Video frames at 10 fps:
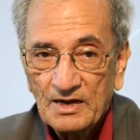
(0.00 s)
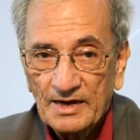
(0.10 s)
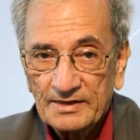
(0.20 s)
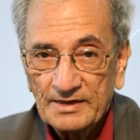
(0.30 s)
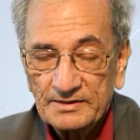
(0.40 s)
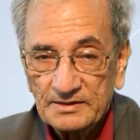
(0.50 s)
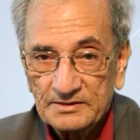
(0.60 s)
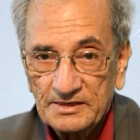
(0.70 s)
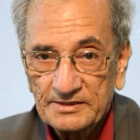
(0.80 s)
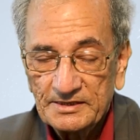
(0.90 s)
and
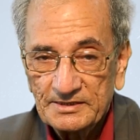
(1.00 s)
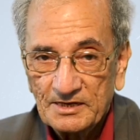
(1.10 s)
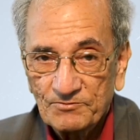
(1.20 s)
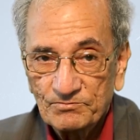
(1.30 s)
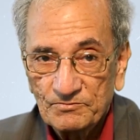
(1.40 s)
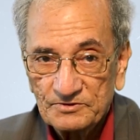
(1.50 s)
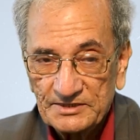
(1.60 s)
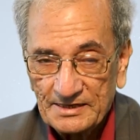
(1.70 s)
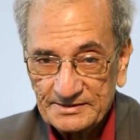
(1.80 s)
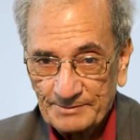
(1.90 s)
they
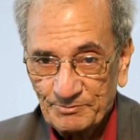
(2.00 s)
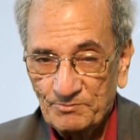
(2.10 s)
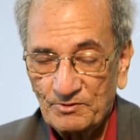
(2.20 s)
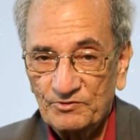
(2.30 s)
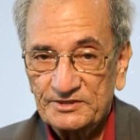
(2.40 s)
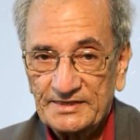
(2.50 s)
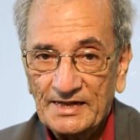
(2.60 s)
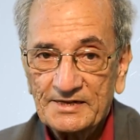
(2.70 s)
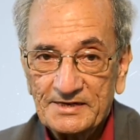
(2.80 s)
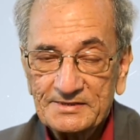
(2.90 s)
are people with
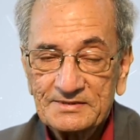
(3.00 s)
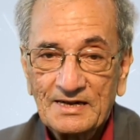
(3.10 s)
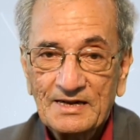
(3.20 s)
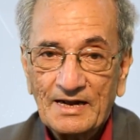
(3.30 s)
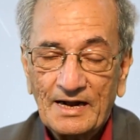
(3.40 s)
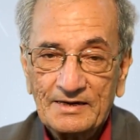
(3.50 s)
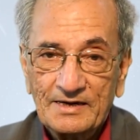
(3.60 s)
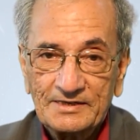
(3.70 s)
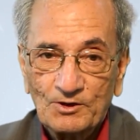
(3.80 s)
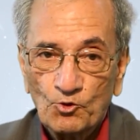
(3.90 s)
salaries,
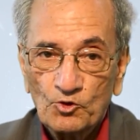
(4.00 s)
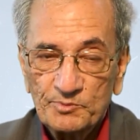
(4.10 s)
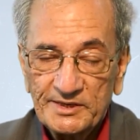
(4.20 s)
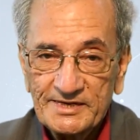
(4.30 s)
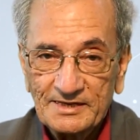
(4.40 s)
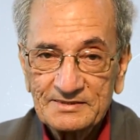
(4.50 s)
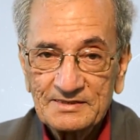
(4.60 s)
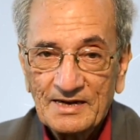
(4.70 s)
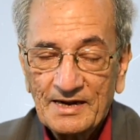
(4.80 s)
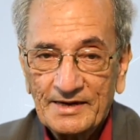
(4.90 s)
and they hold meetings,
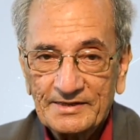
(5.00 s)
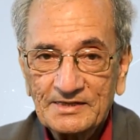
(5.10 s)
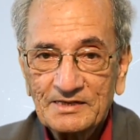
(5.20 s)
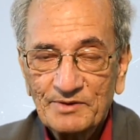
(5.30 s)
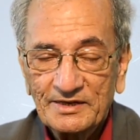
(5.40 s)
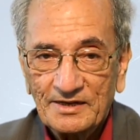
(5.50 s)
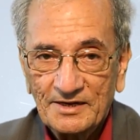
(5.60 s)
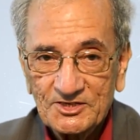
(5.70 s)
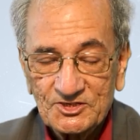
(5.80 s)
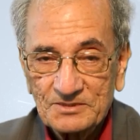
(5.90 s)
and then they make a
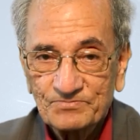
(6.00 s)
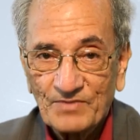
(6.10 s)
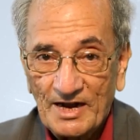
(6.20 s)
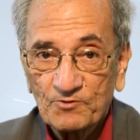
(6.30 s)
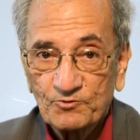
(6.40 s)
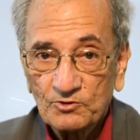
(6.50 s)
list. And of